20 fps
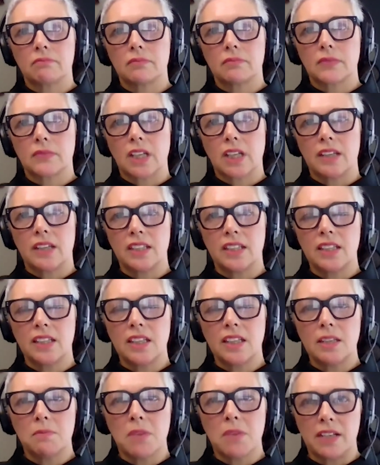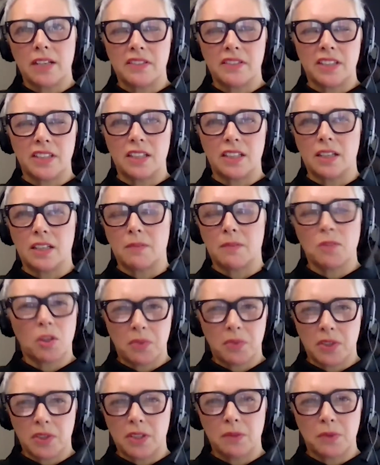I think he might have said, and I'm not
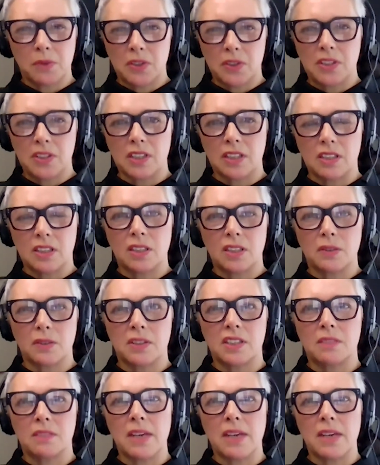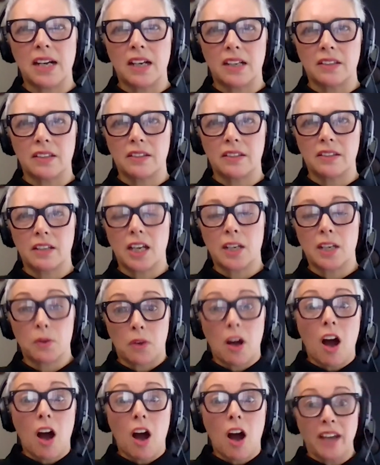putting words into his mouth, like,
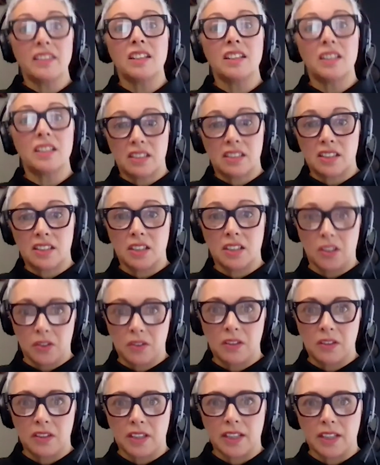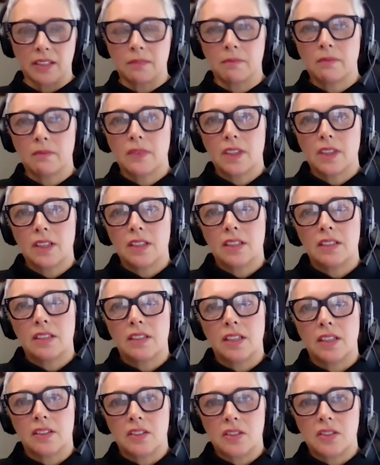I think it's a good thing
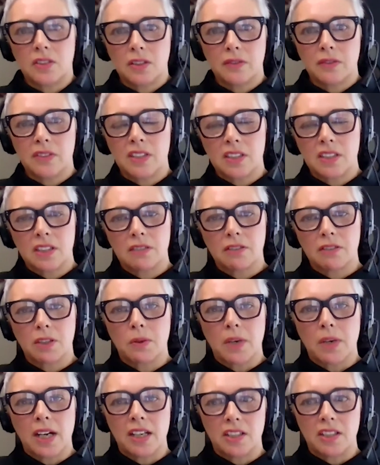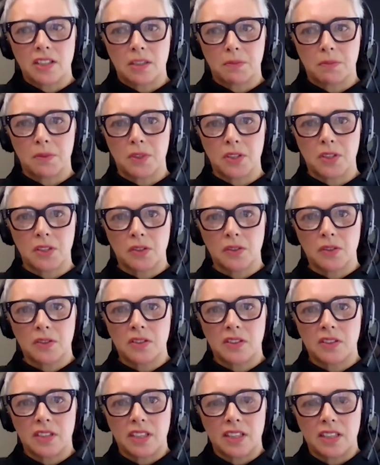that the service is required to
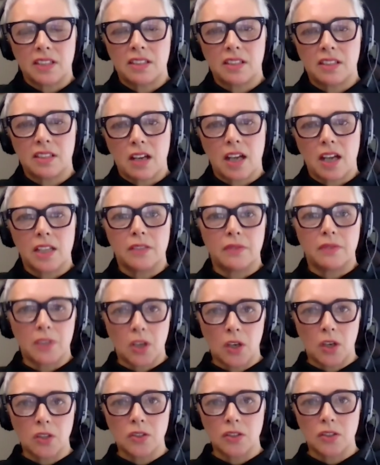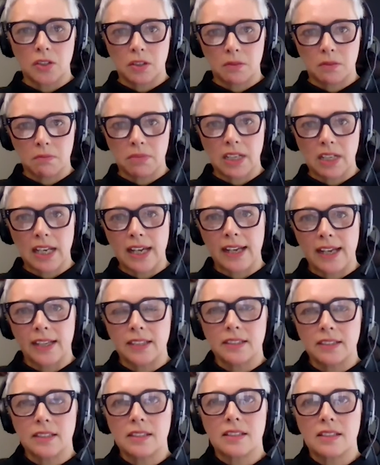produce these kind of long-term
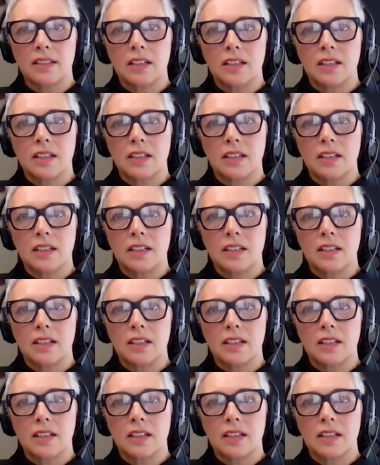plans.